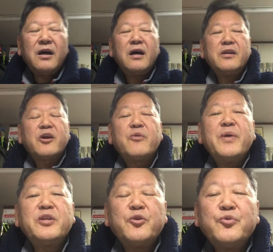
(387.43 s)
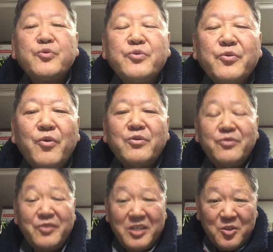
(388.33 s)
I recommend you to go
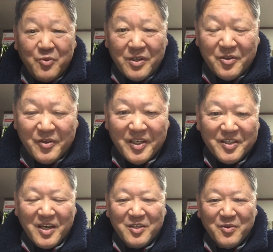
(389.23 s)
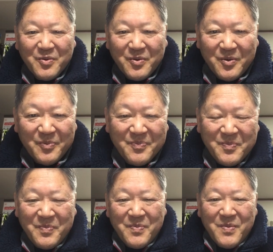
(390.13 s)
to East-West Discussion Group.
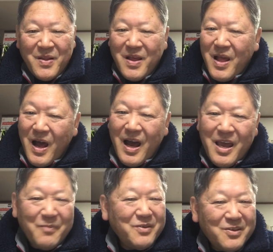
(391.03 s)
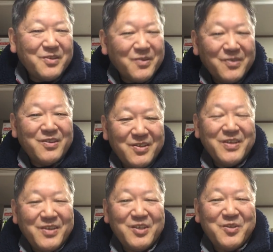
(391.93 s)
I am not a good
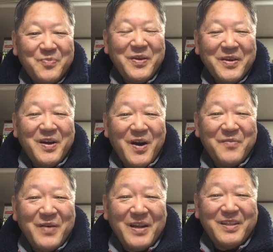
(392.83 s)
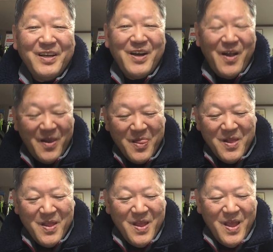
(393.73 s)
English speaker, but
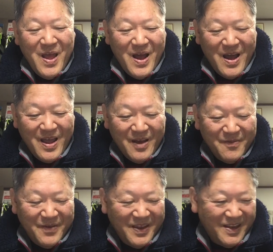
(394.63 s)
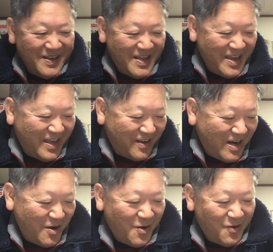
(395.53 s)
I have been
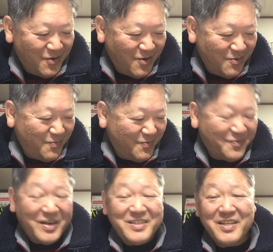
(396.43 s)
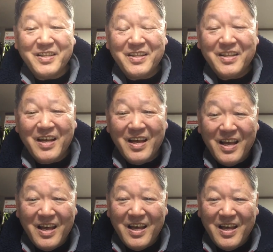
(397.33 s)
taking a role of present
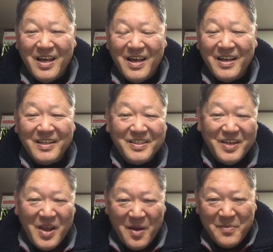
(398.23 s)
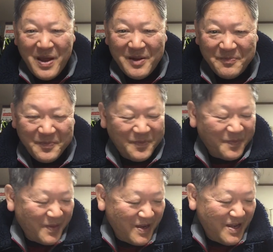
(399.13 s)
chairman.
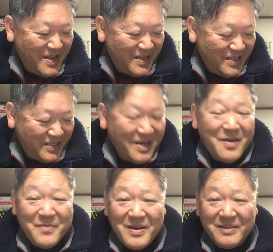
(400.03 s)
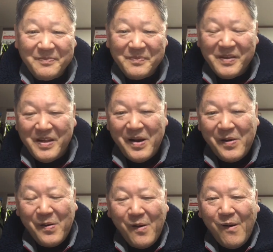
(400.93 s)
Yeah.